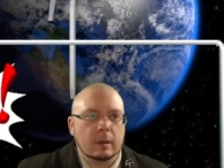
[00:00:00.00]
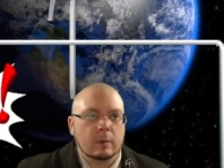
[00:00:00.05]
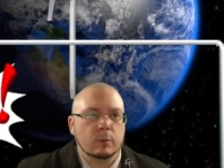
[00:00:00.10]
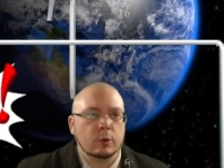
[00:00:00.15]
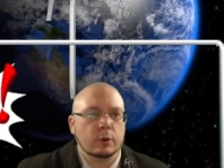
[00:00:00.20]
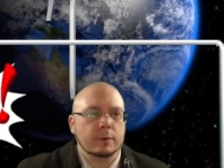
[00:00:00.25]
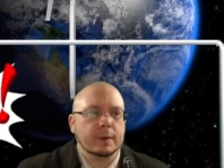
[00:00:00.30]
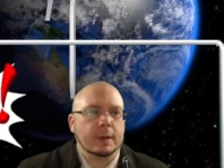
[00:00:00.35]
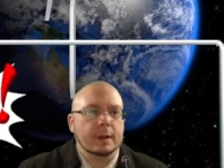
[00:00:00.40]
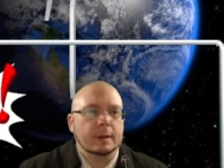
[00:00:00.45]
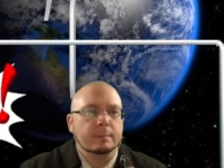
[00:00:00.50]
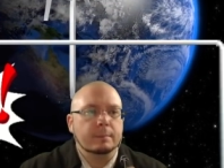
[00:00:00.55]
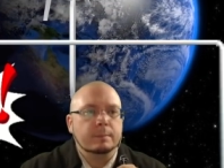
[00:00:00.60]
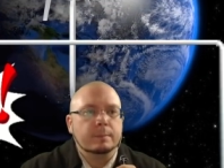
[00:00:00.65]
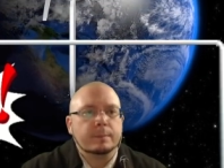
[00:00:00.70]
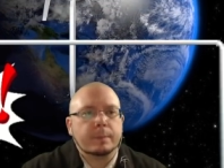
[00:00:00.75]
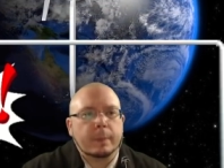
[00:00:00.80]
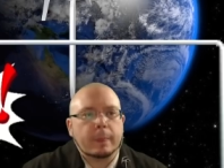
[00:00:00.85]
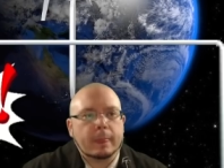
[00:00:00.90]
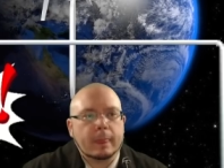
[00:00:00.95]
Moving
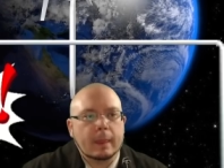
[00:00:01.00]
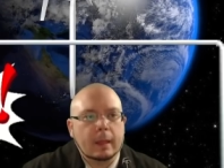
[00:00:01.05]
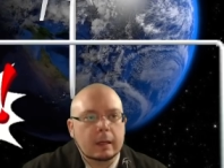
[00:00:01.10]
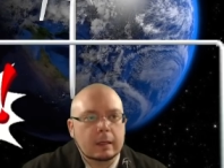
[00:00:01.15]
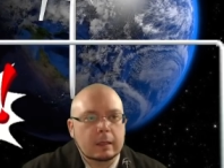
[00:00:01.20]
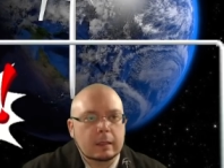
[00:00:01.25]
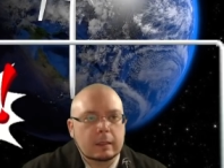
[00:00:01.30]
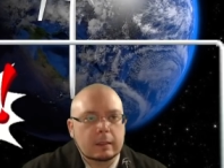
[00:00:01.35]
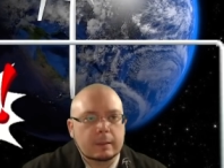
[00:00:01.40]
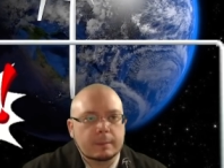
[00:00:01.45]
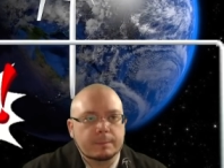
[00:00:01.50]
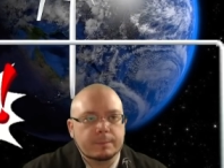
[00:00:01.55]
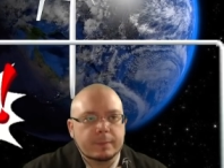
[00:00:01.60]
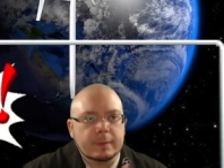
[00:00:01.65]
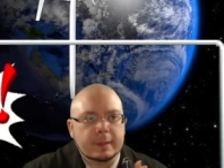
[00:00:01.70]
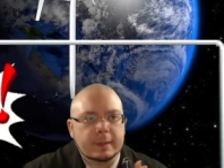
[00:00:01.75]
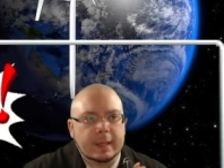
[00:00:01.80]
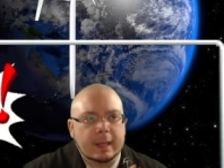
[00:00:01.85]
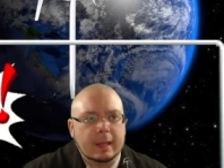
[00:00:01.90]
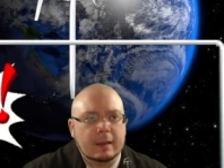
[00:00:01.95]
on.
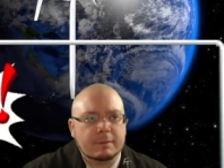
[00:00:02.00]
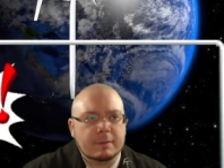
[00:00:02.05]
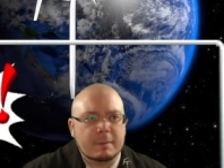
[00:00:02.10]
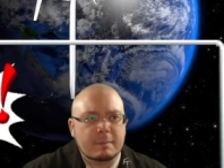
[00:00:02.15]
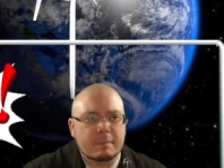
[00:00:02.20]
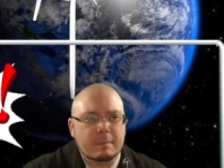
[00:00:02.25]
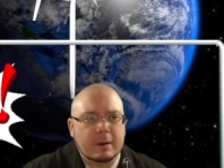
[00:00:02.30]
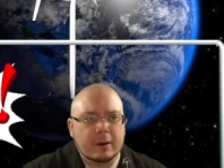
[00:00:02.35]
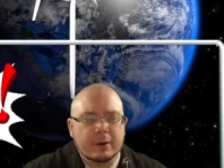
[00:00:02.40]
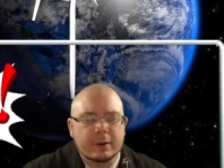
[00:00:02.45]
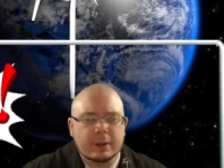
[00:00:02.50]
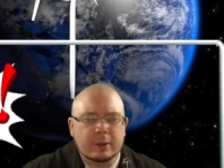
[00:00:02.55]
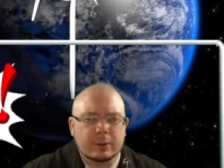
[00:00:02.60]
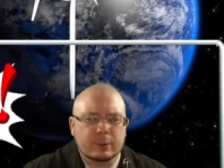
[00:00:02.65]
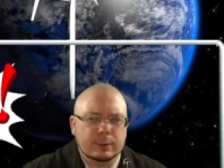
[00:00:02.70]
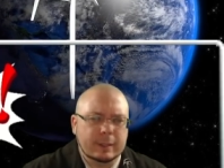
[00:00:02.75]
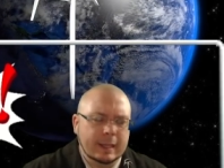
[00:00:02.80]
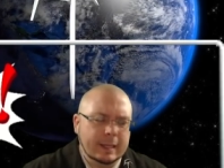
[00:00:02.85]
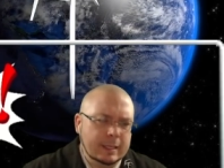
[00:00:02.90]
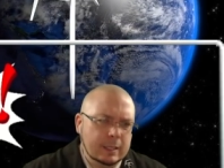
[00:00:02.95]
They have a Mario
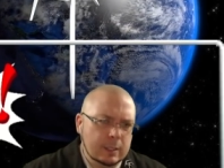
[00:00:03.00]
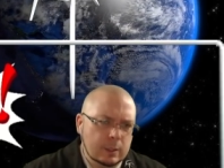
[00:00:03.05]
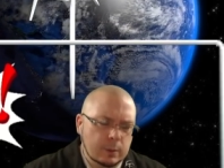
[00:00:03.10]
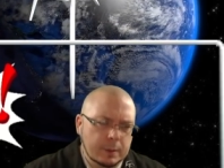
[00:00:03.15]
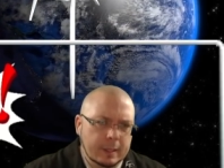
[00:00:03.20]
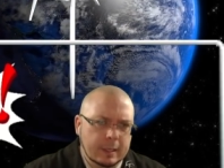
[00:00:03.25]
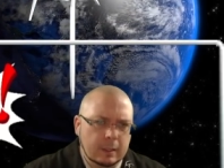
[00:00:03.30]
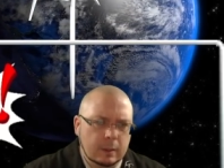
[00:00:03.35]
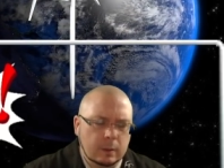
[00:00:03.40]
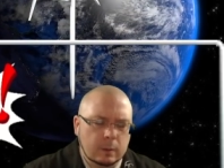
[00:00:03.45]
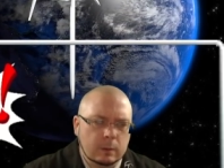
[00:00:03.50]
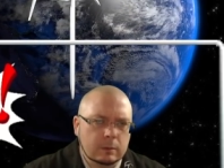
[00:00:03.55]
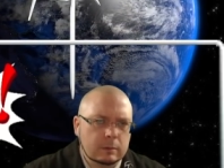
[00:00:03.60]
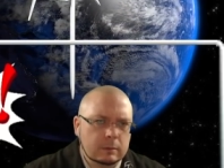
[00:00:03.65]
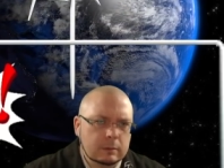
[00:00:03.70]
Lego now.